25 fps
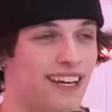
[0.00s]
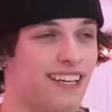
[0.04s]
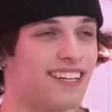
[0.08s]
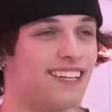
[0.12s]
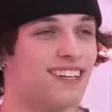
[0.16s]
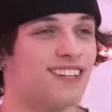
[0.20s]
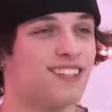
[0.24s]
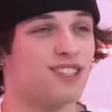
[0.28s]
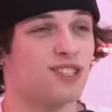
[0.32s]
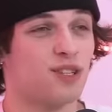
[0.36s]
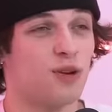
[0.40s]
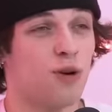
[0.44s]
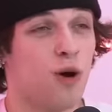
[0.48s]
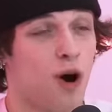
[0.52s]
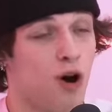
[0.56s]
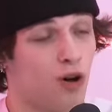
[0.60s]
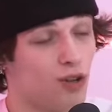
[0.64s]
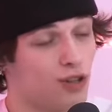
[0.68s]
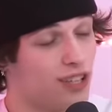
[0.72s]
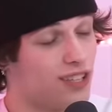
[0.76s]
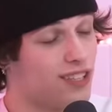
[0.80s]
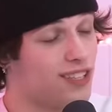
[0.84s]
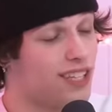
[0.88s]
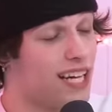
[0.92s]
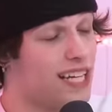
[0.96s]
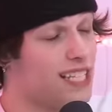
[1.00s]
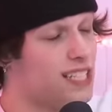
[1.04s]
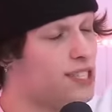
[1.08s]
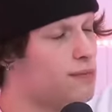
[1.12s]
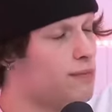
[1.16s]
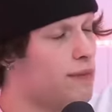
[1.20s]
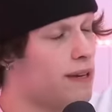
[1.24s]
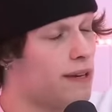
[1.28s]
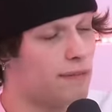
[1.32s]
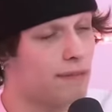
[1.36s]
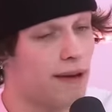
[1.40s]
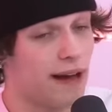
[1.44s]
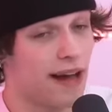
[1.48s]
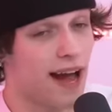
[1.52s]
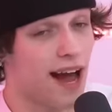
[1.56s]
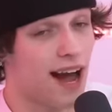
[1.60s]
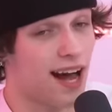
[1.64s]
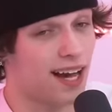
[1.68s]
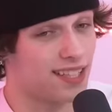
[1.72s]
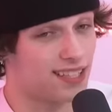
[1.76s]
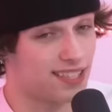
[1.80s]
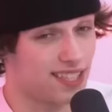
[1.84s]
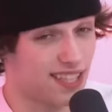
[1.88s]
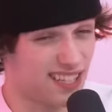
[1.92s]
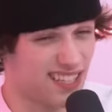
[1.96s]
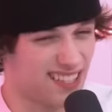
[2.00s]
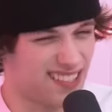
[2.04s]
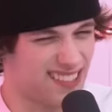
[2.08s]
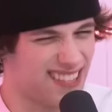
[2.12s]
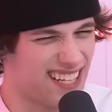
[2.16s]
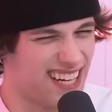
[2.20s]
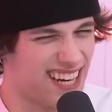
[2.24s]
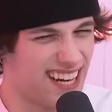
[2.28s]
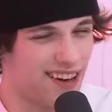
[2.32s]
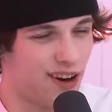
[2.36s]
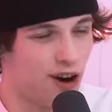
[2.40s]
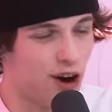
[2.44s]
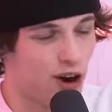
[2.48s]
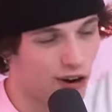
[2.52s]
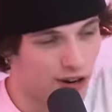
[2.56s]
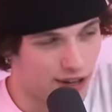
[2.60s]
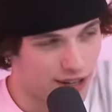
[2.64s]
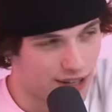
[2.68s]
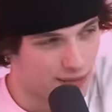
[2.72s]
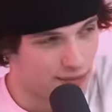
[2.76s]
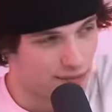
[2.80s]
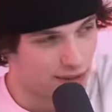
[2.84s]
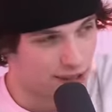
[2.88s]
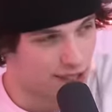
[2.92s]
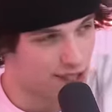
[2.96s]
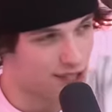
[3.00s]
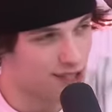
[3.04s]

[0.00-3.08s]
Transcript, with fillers: in here, so all the lights make my eyes like. I okay, Nick. Like,